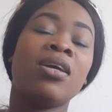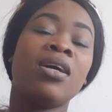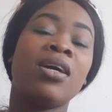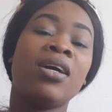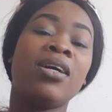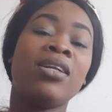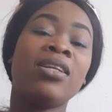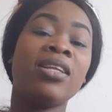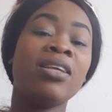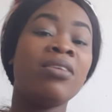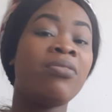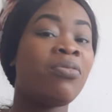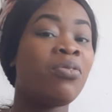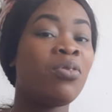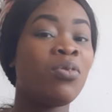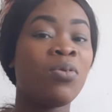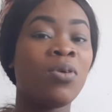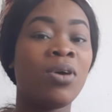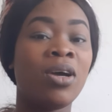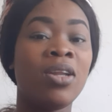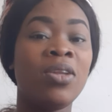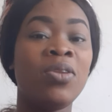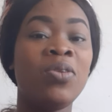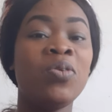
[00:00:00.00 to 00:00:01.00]
And if you
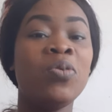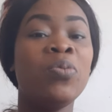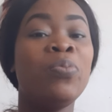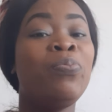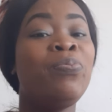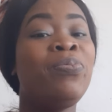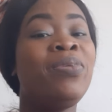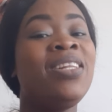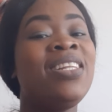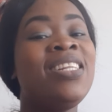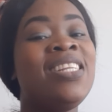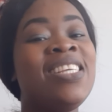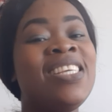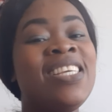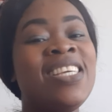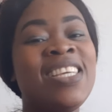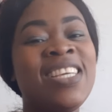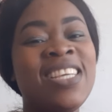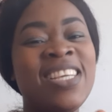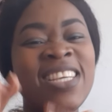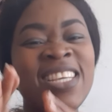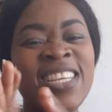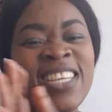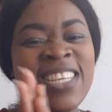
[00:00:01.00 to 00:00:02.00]
are new,
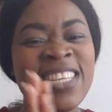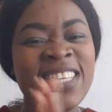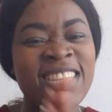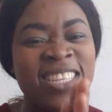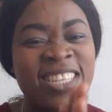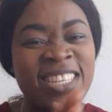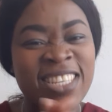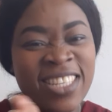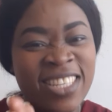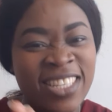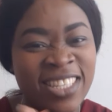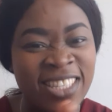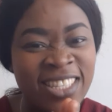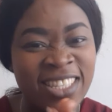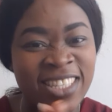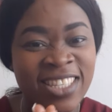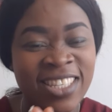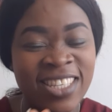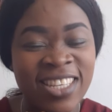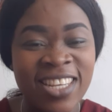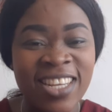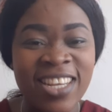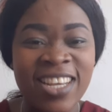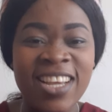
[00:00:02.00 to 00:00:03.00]

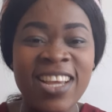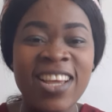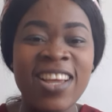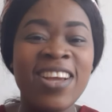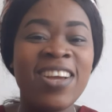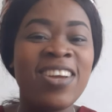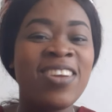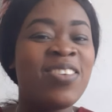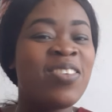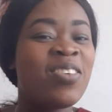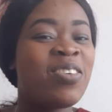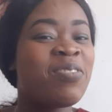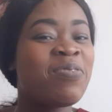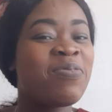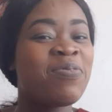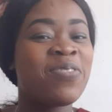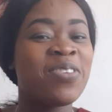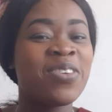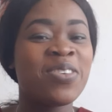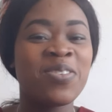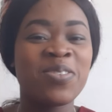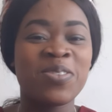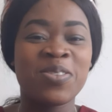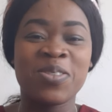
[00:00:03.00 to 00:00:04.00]
please don't
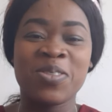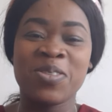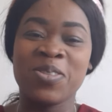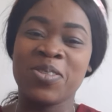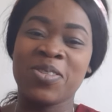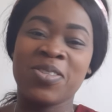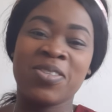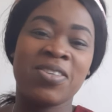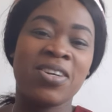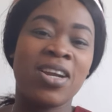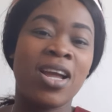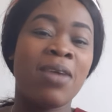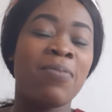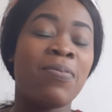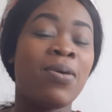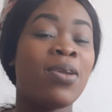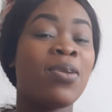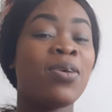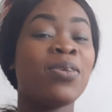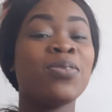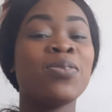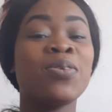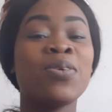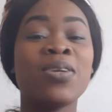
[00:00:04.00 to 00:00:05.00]
fail to subscribe
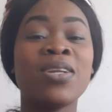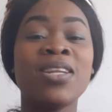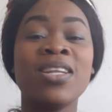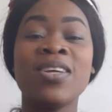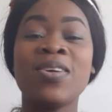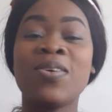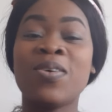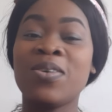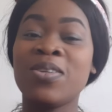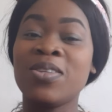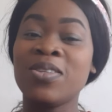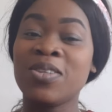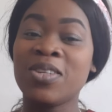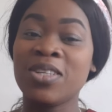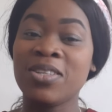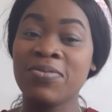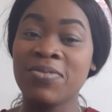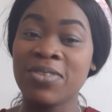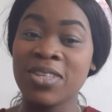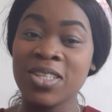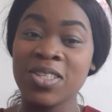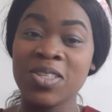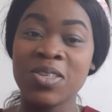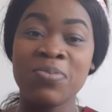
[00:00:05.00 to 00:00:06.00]
and also click on the
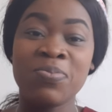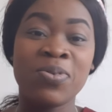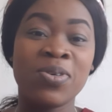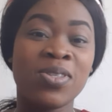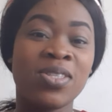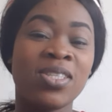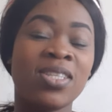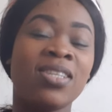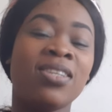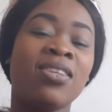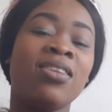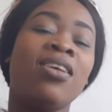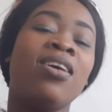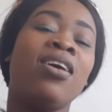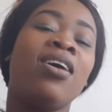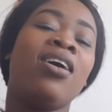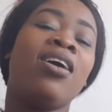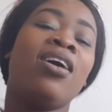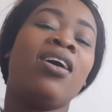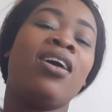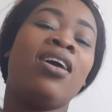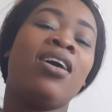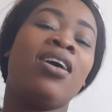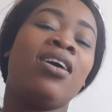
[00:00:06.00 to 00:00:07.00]
notification button
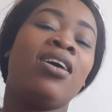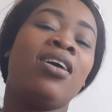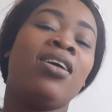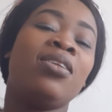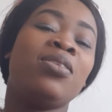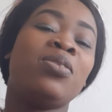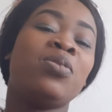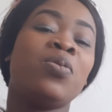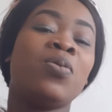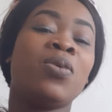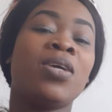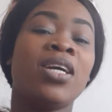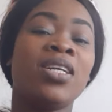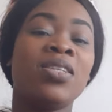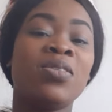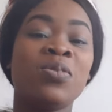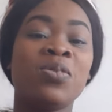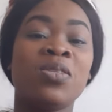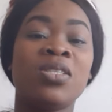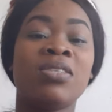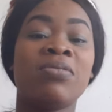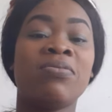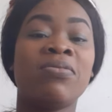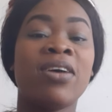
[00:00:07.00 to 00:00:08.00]
to get
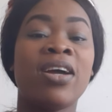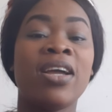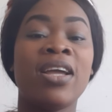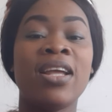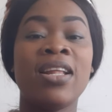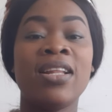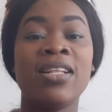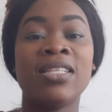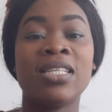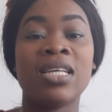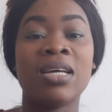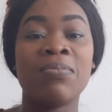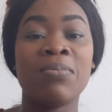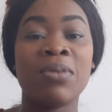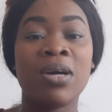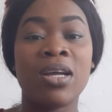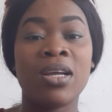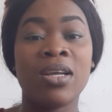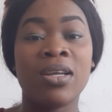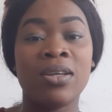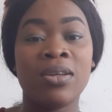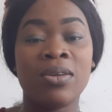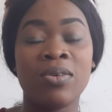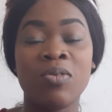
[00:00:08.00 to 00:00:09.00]
notified anytime
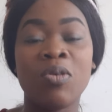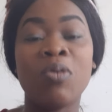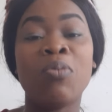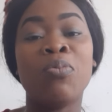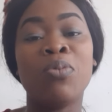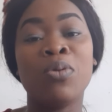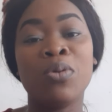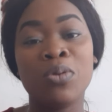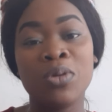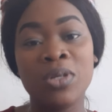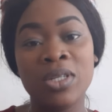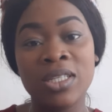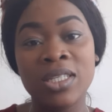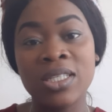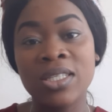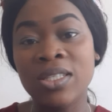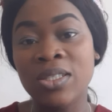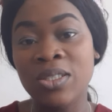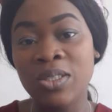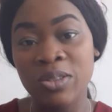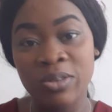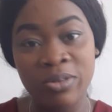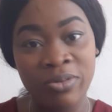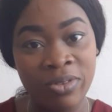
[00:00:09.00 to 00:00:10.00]
I upload
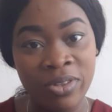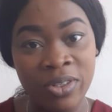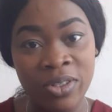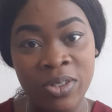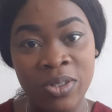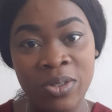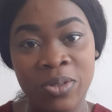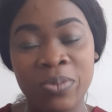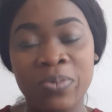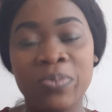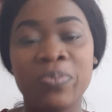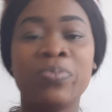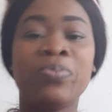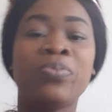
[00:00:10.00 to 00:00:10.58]
new video.